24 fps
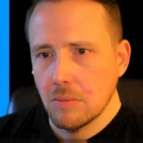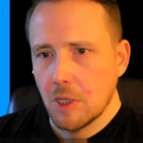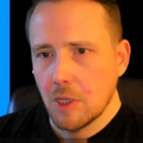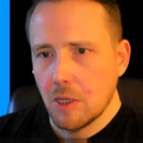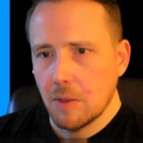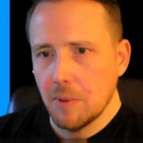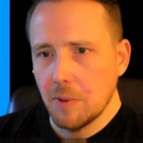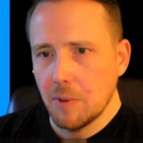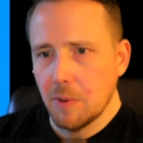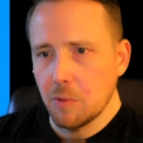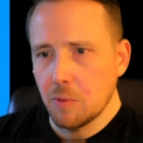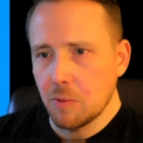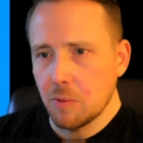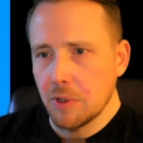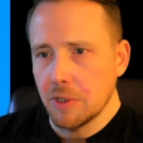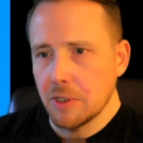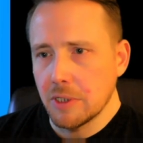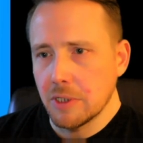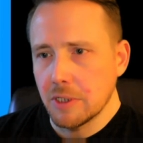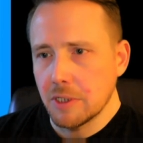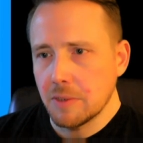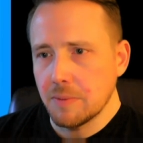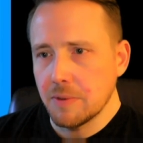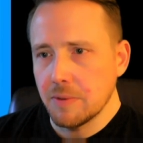Maybe we'll run
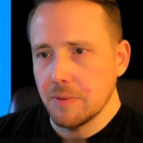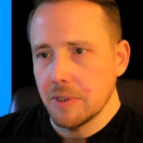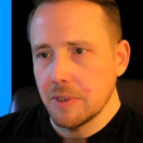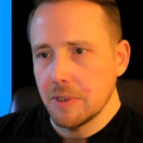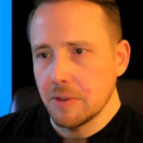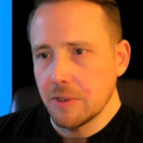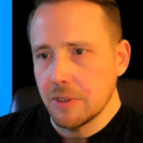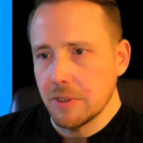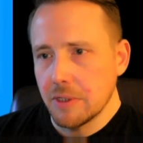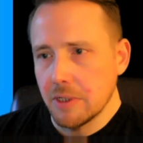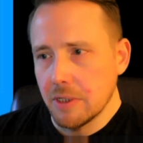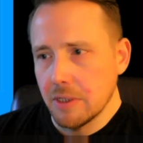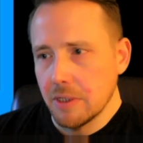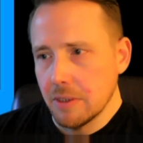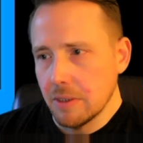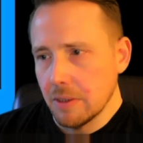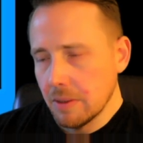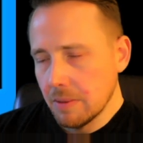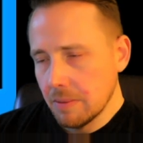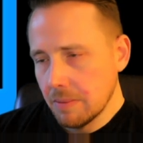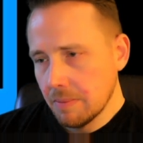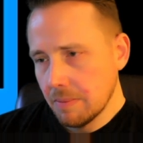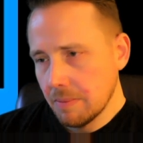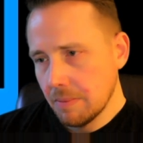an experiment here at the end.
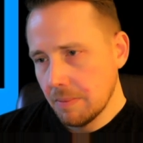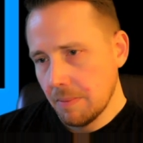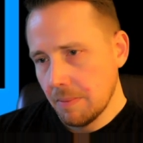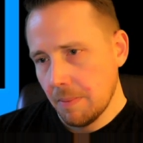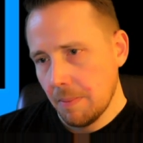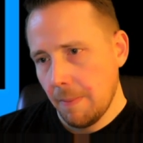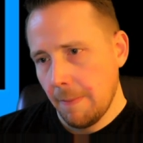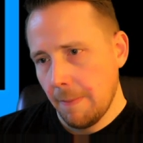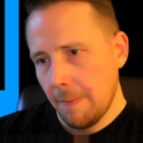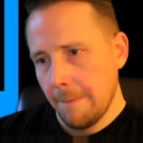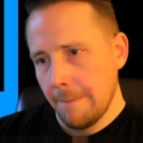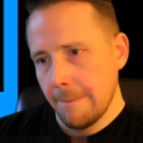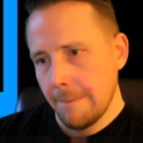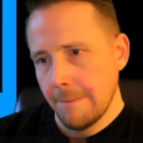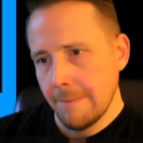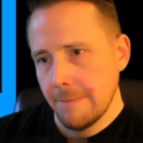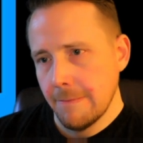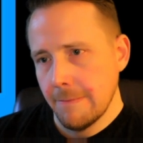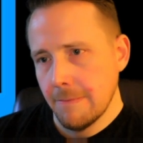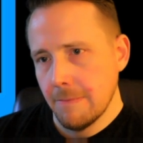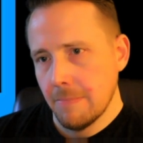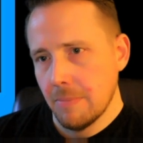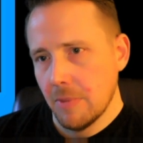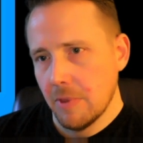
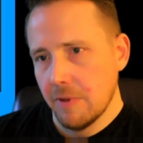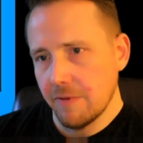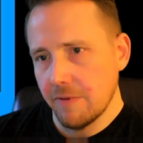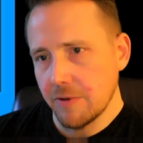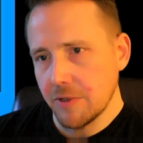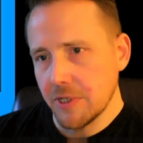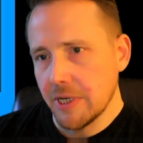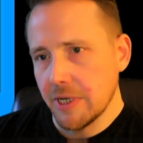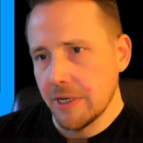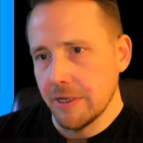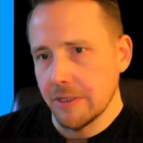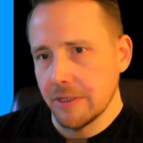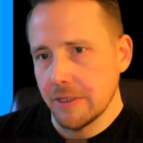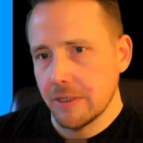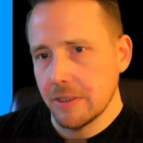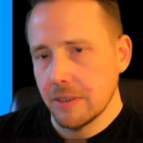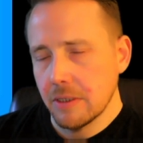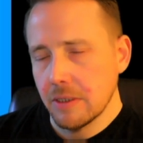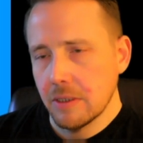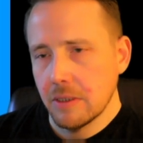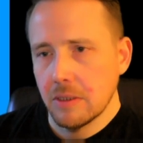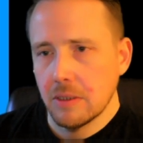For science.